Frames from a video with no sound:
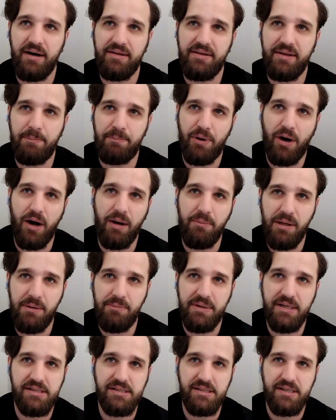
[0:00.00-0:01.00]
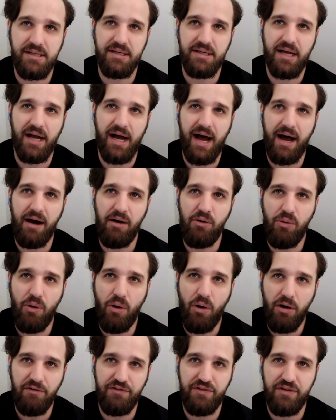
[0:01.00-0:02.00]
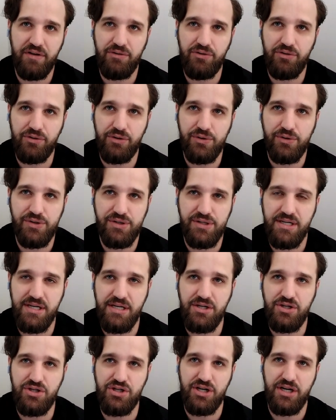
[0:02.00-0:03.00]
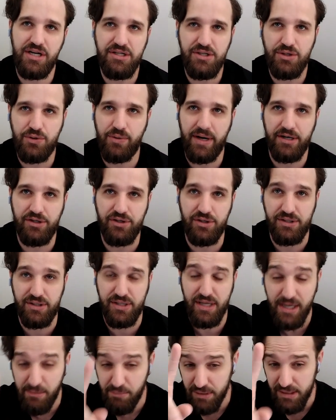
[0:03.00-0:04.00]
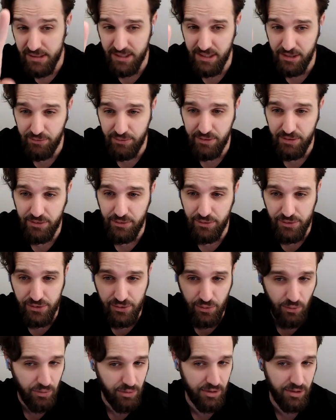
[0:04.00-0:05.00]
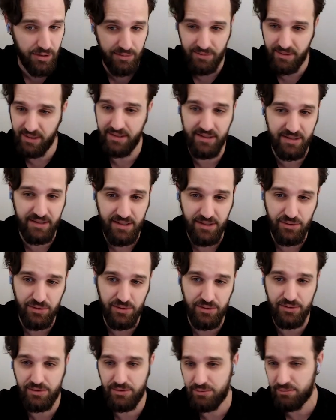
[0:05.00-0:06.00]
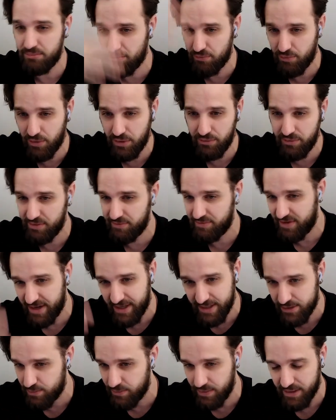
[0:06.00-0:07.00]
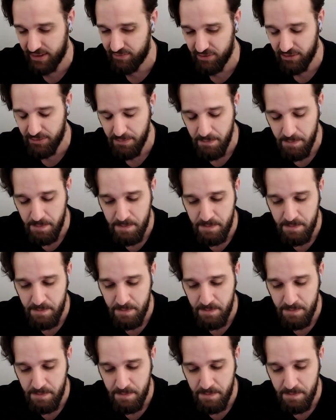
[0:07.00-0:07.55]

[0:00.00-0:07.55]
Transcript: the problem is that how often do you see gist questions in materials or that the teachers will devise, whatever,